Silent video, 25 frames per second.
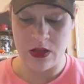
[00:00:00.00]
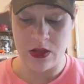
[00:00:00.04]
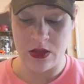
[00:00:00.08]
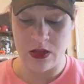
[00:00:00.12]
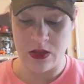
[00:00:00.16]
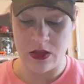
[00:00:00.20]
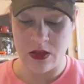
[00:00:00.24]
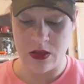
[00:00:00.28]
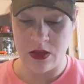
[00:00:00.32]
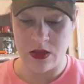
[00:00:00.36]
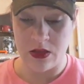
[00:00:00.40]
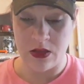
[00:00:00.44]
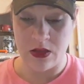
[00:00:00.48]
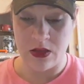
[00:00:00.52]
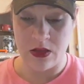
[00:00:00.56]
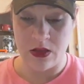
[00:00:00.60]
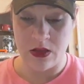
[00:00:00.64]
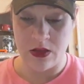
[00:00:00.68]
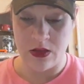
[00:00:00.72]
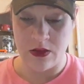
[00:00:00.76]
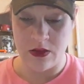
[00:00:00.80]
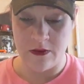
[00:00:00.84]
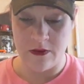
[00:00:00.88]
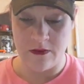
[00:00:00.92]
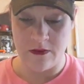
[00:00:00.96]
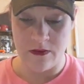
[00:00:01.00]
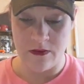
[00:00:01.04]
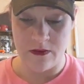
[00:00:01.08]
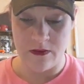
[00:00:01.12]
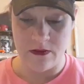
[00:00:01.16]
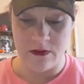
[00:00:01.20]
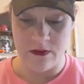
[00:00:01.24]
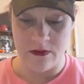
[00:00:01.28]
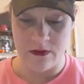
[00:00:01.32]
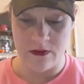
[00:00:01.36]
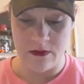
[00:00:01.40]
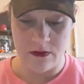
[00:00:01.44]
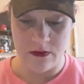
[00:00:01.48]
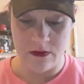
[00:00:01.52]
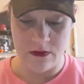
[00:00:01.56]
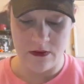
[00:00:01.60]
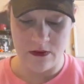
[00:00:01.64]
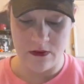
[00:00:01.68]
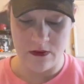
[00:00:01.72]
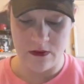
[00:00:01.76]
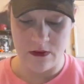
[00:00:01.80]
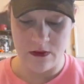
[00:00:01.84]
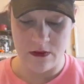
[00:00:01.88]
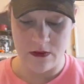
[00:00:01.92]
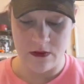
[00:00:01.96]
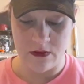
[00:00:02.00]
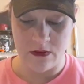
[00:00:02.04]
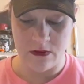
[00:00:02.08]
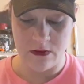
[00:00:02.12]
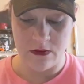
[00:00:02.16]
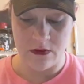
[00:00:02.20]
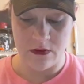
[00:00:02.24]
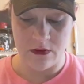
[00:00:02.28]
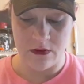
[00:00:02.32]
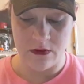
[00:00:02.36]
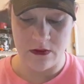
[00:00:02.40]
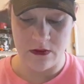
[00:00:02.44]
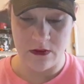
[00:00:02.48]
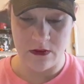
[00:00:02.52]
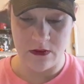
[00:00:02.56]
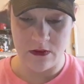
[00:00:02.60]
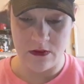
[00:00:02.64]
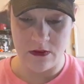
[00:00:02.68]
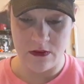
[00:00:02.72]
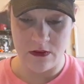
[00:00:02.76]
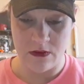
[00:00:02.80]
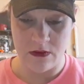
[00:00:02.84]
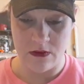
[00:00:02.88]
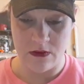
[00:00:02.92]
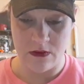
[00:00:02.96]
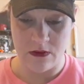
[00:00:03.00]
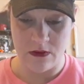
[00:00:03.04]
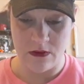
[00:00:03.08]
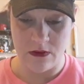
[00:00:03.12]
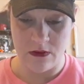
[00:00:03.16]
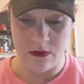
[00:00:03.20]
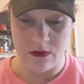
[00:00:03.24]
No one is speaking in this clip.